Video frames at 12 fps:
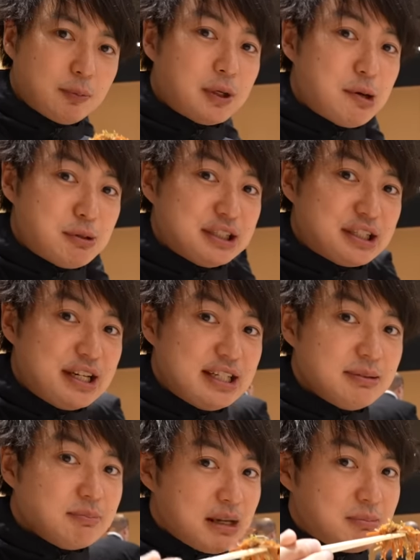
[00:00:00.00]
When I was a
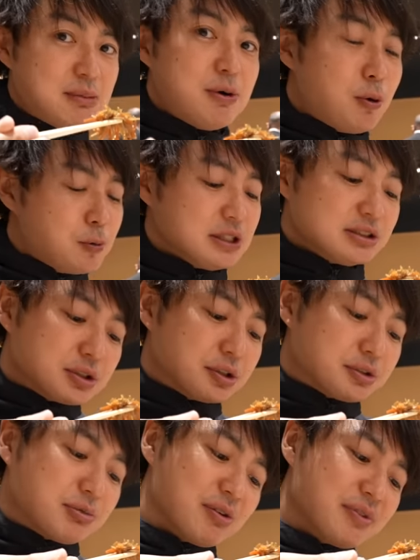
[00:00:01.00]
kid, my mom always
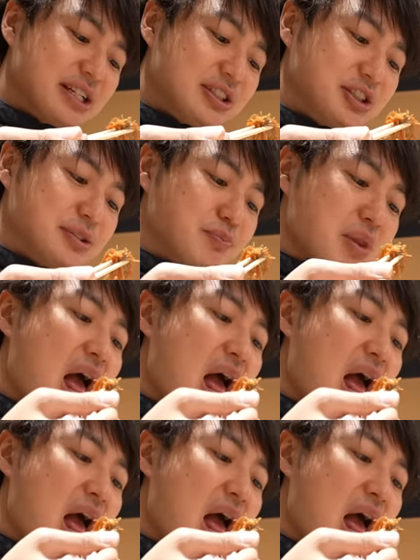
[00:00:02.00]
cooked for me too.